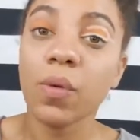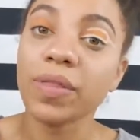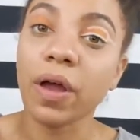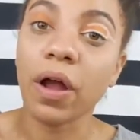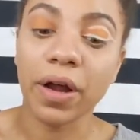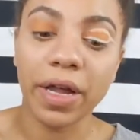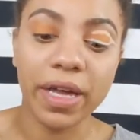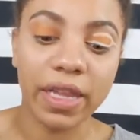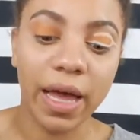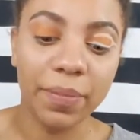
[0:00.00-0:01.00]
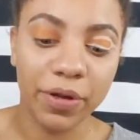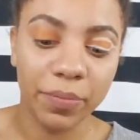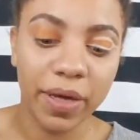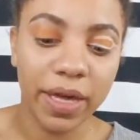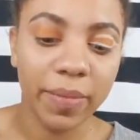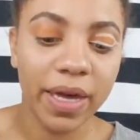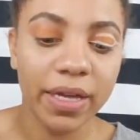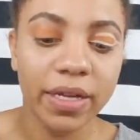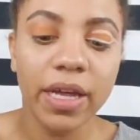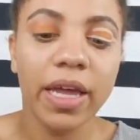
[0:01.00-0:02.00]
with our Inglot Pure
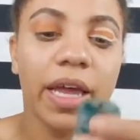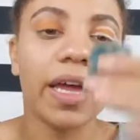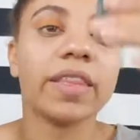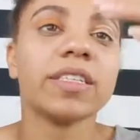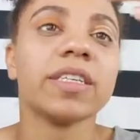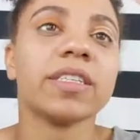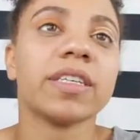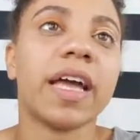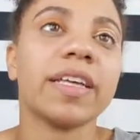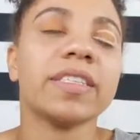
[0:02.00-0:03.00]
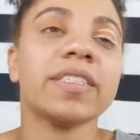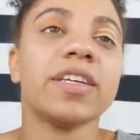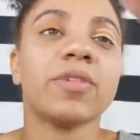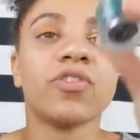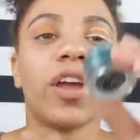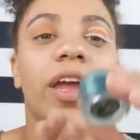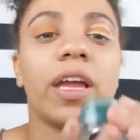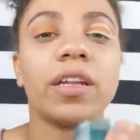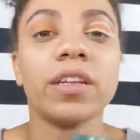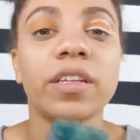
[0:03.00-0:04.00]
Pigment. And this is a nice teal
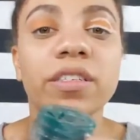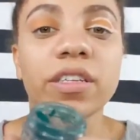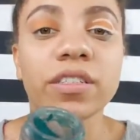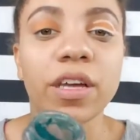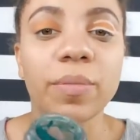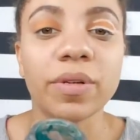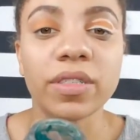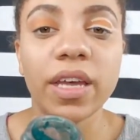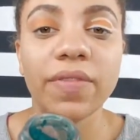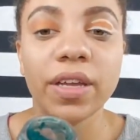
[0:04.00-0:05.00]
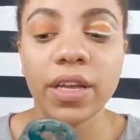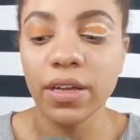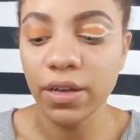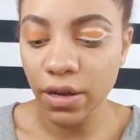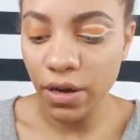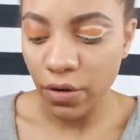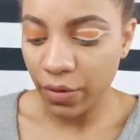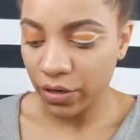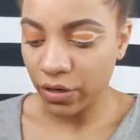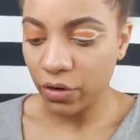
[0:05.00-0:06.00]
shade, and this is number 70.
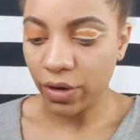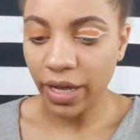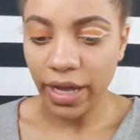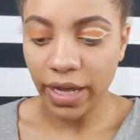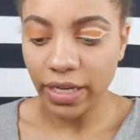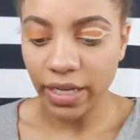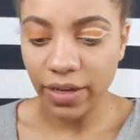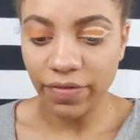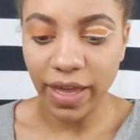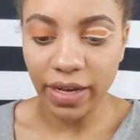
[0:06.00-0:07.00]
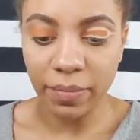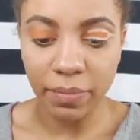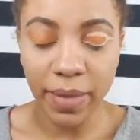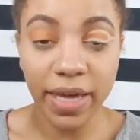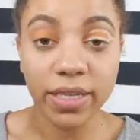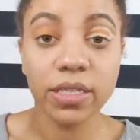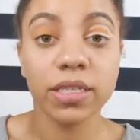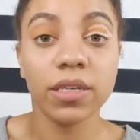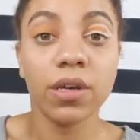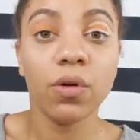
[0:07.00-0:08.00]
We're going to go ahead and give that a
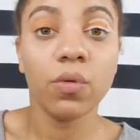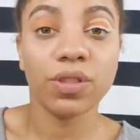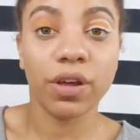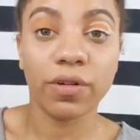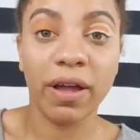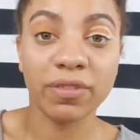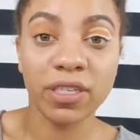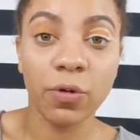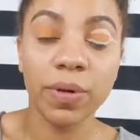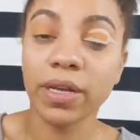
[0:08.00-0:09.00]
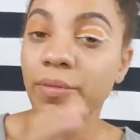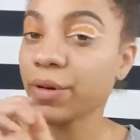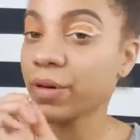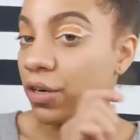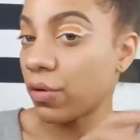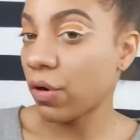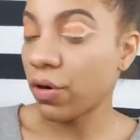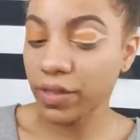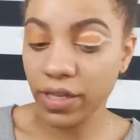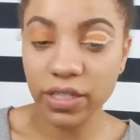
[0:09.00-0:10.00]
mix with our Graftobian, and we're going to go
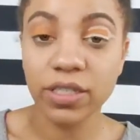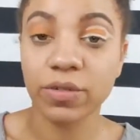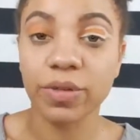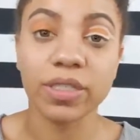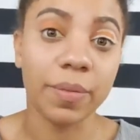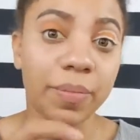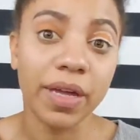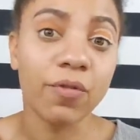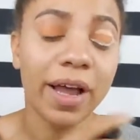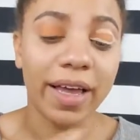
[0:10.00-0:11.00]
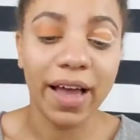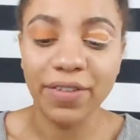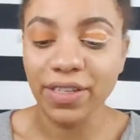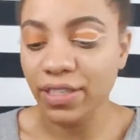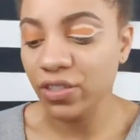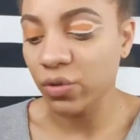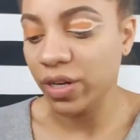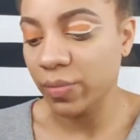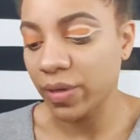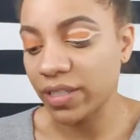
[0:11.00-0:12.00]
over this. And the reason I picked white, obviously, so
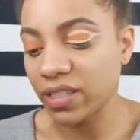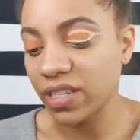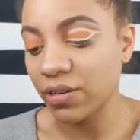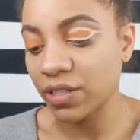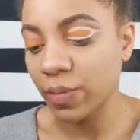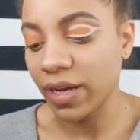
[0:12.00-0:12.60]
it can be as teal as